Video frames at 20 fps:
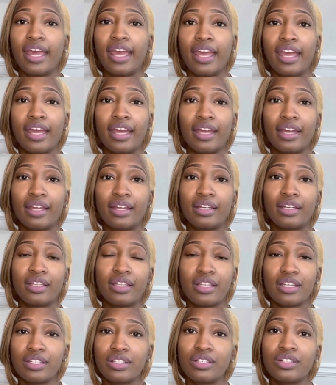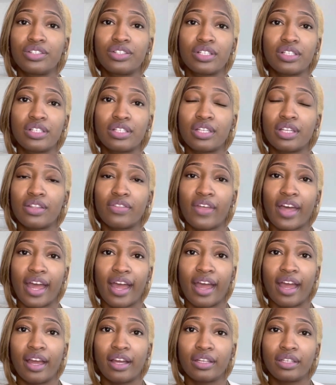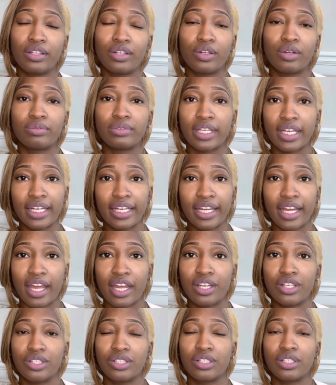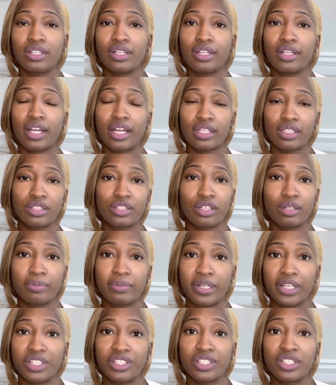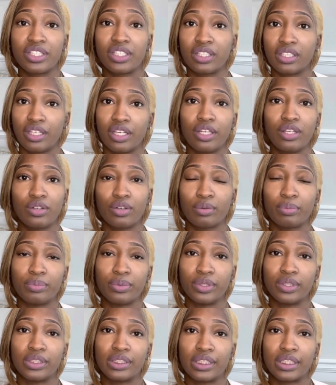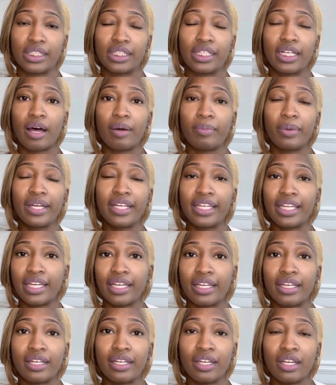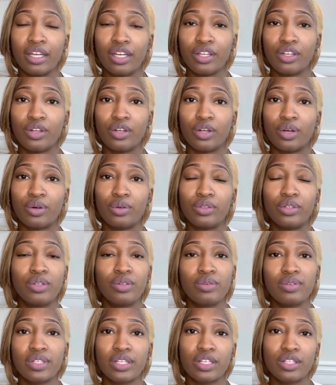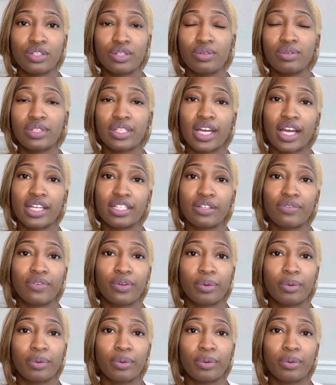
And this is just that, dedication and that determination to get your book done. Again, using two sides of your